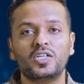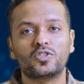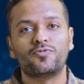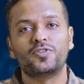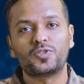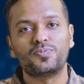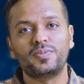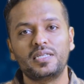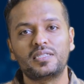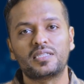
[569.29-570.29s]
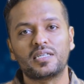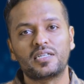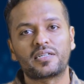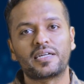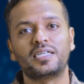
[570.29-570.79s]
So which means they
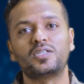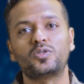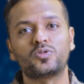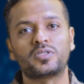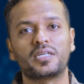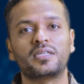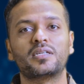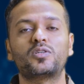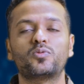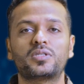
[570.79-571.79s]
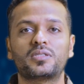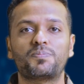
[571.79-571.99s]
are trying to signal towards